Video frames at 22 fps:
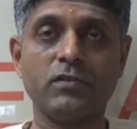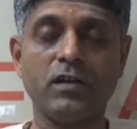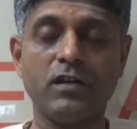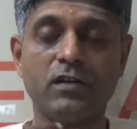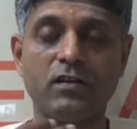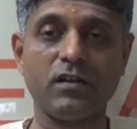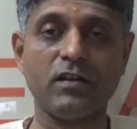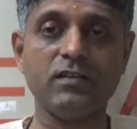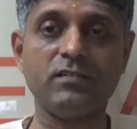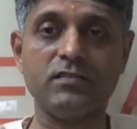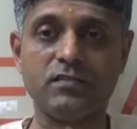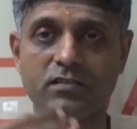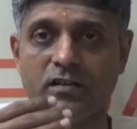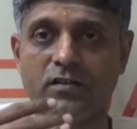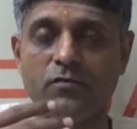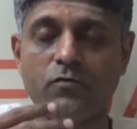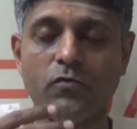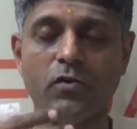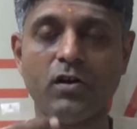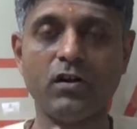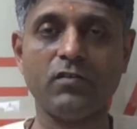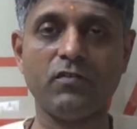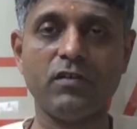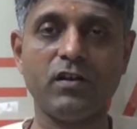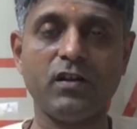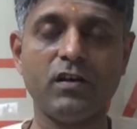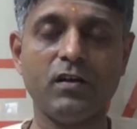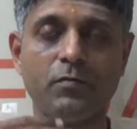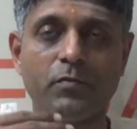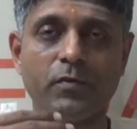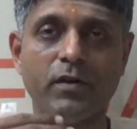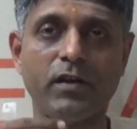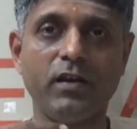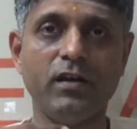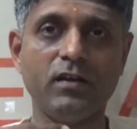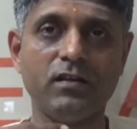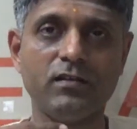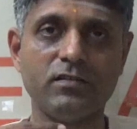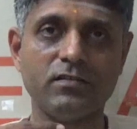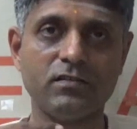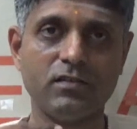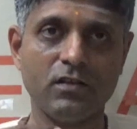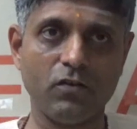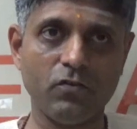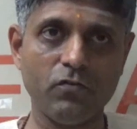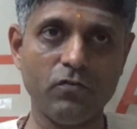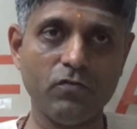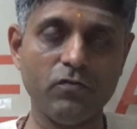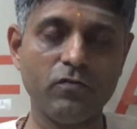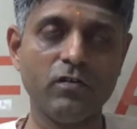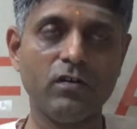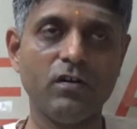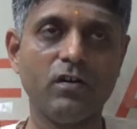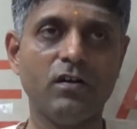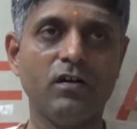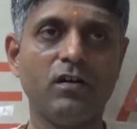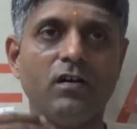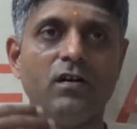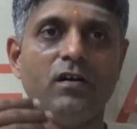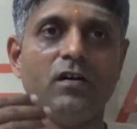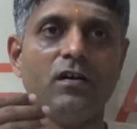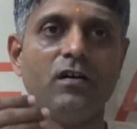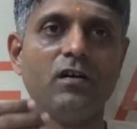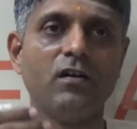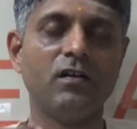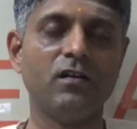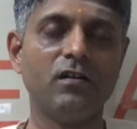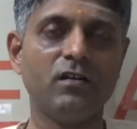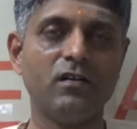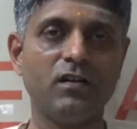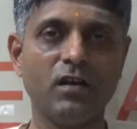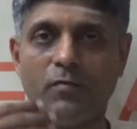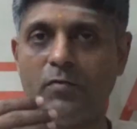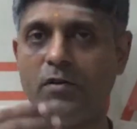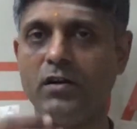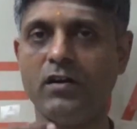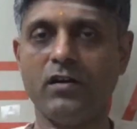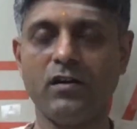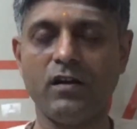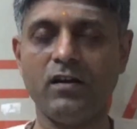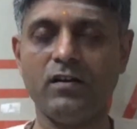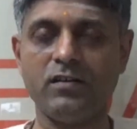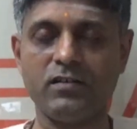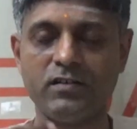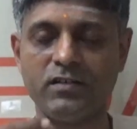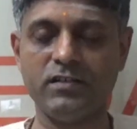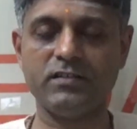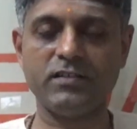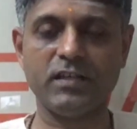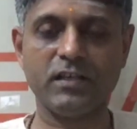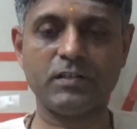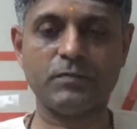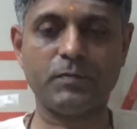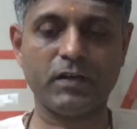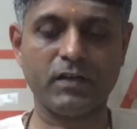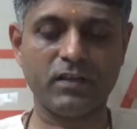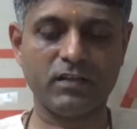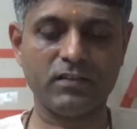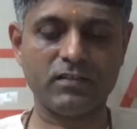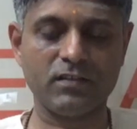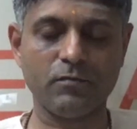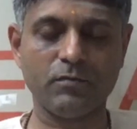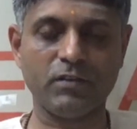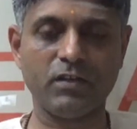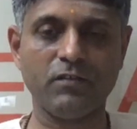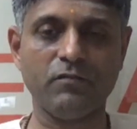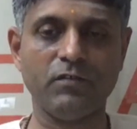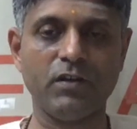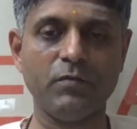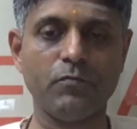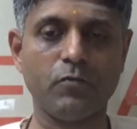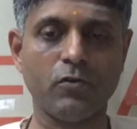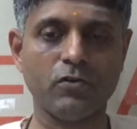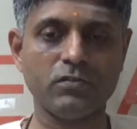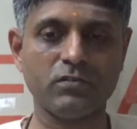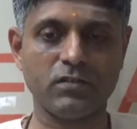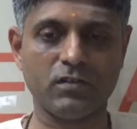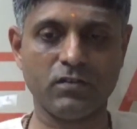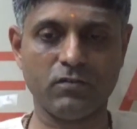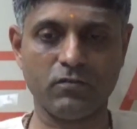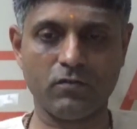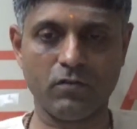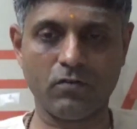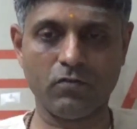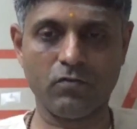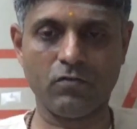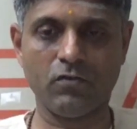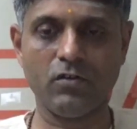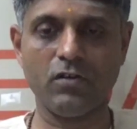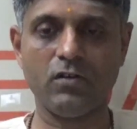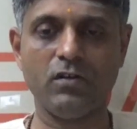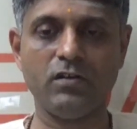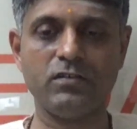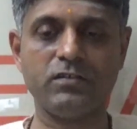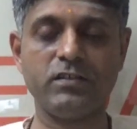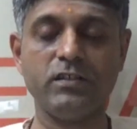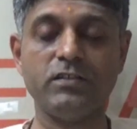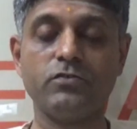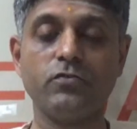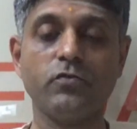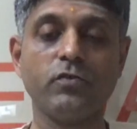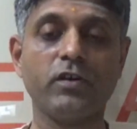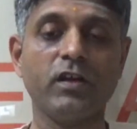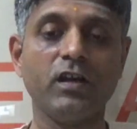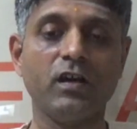Her trust in whatever her prayer is now doubled, and she is expecting something very positive now. She is looking